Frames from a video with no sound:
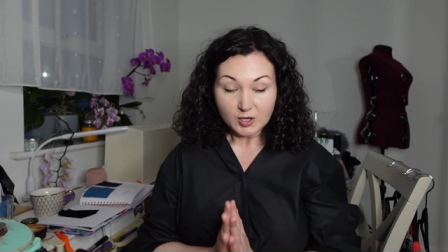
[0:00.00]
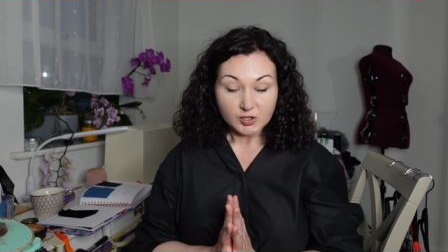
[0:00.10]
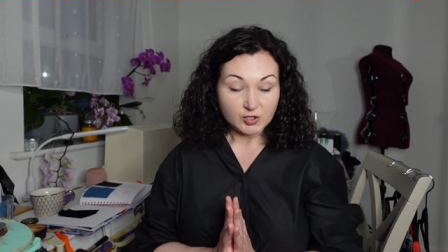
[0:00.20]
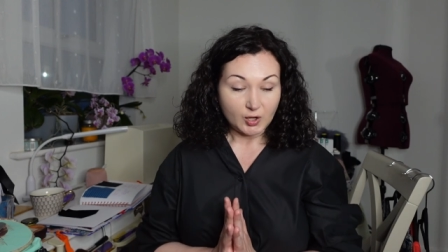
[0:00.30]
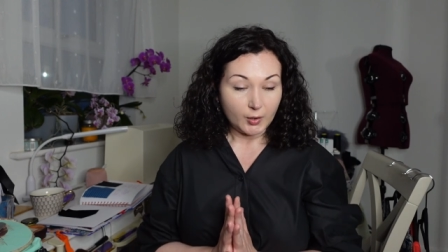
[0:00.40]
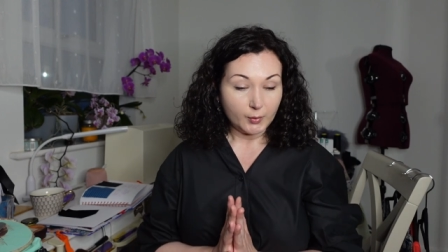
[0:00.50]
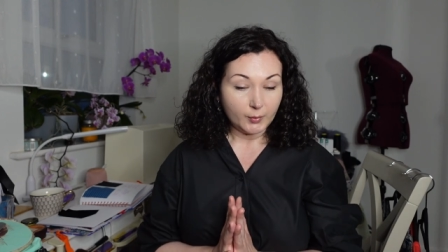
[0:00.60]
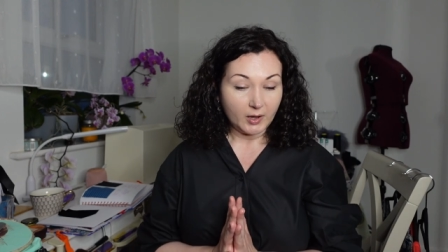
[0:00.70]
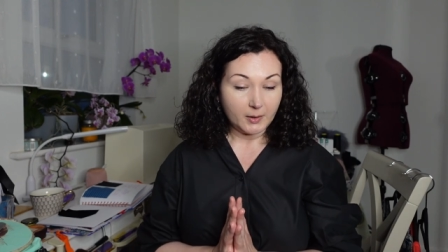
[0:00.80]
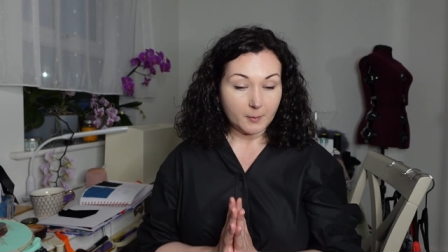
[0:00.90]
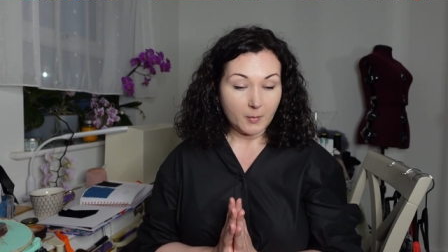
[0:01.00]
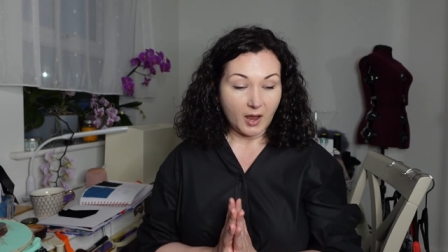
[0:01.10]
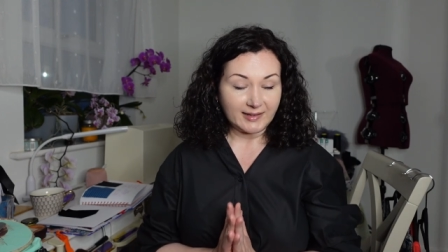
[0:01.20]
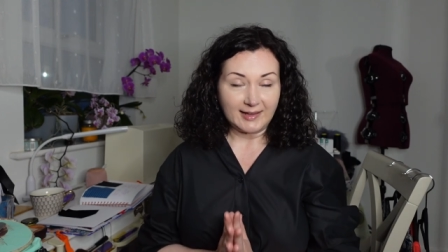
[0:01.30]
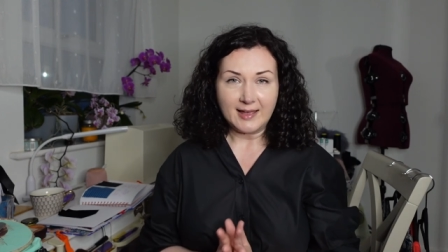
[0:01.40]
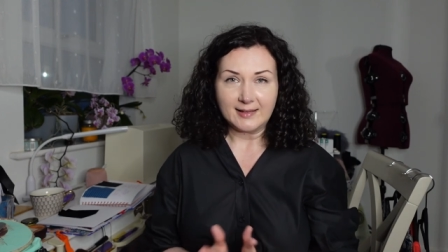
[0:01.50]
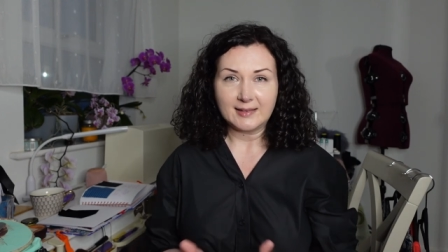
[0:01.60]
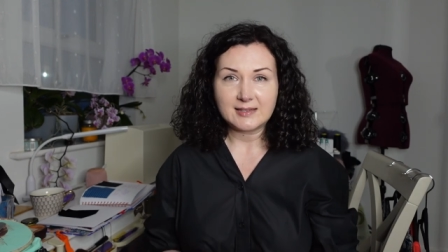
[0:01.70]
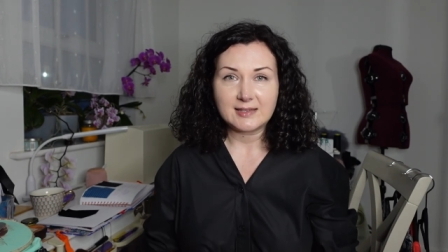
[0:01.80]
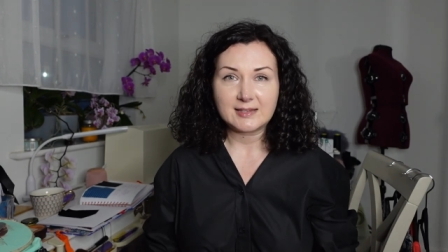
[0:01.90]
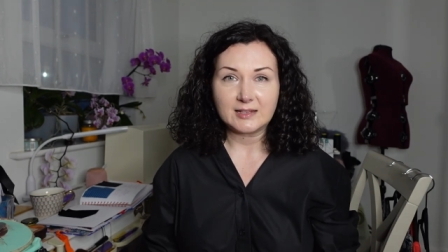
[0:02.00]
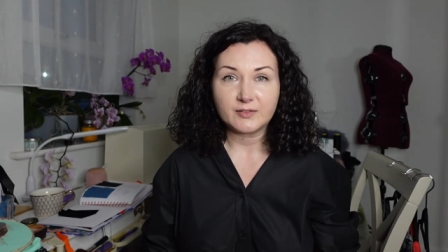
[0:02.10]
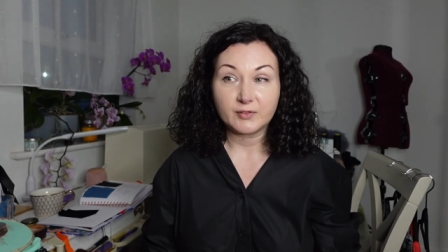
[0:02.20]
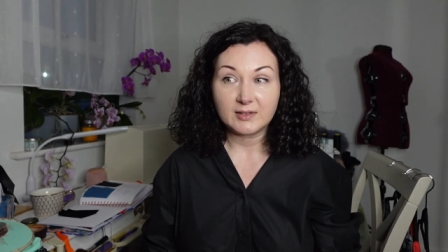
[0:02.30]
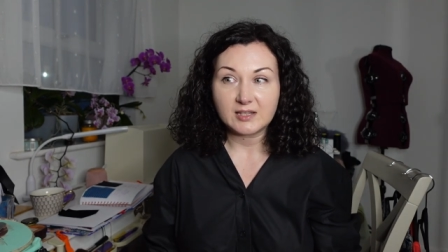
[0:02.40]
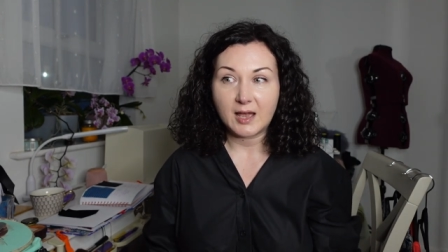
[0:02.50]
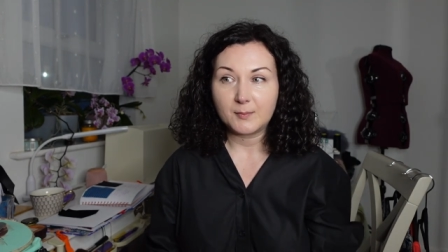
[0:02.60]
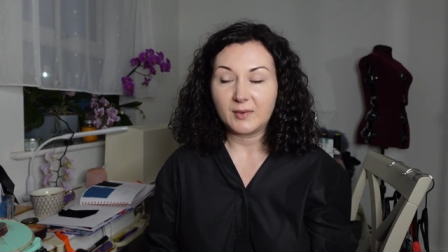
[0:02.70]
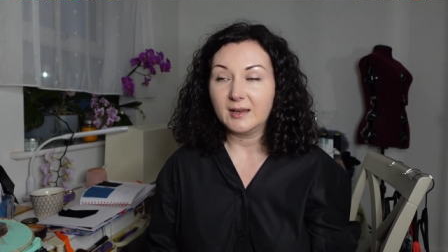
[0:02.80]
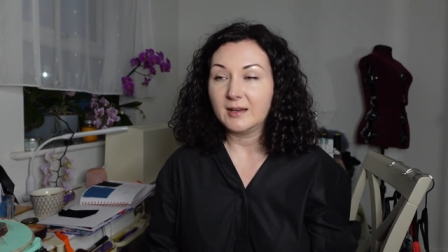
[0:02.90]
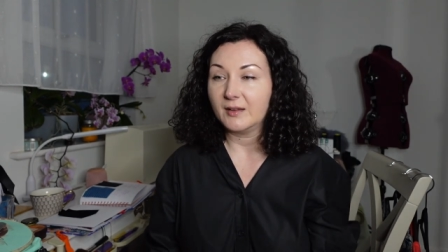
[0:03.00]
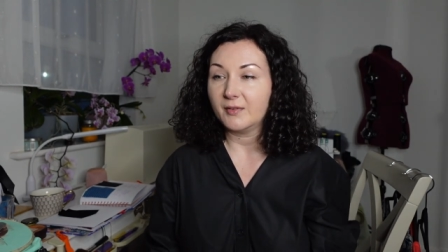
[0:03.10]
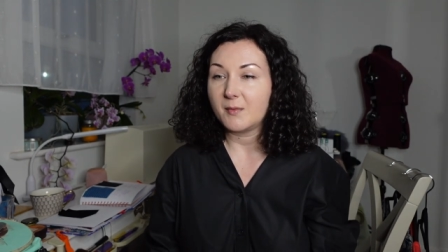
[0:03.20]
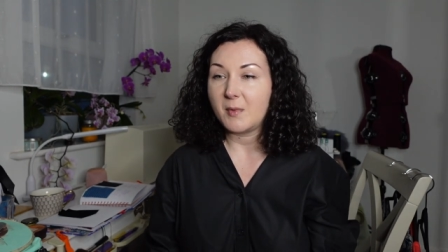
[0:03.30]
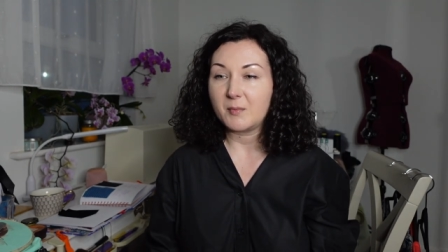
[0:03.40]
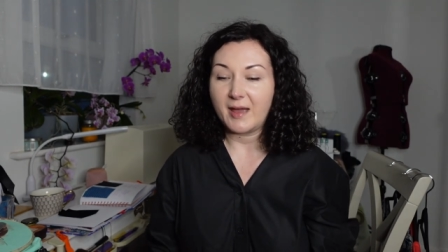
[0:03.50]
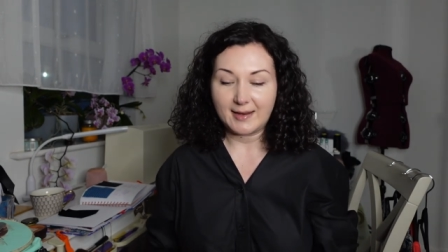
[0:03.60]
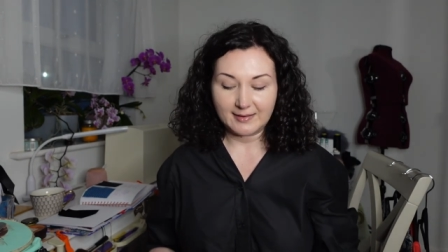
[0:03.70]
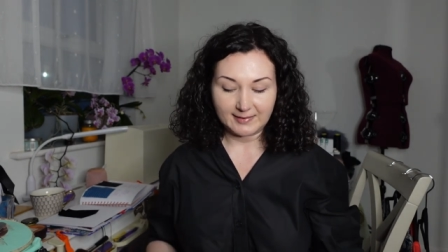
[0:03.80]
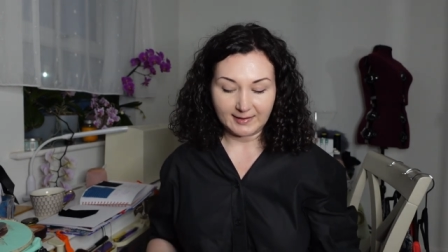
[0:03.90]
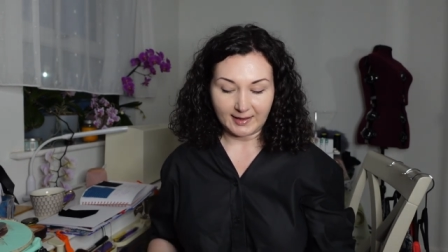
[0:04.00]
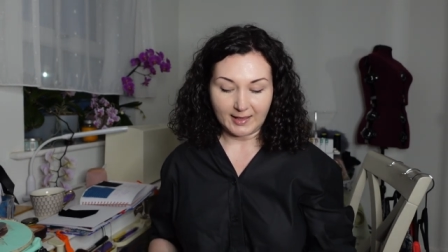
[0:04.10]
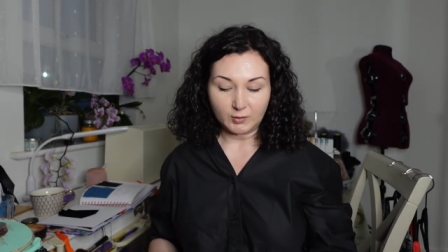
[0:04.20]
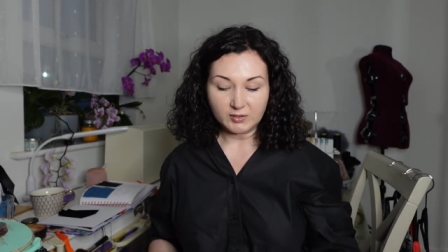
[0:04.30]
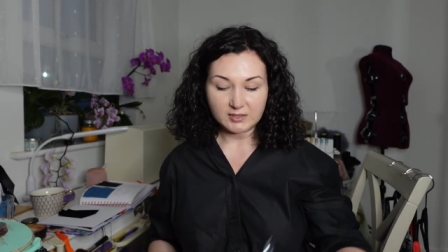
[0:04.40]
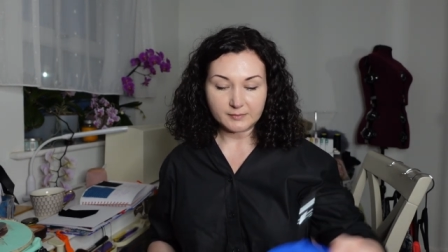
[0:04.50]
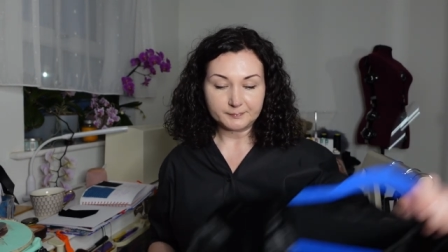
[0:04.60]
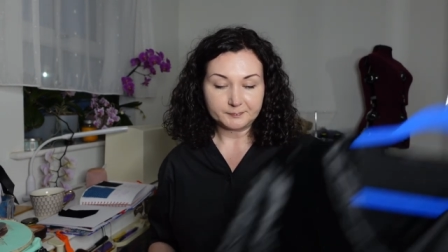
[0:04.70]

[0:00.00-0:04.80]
So um, yeah, this is it for the time being. If I remember anything else,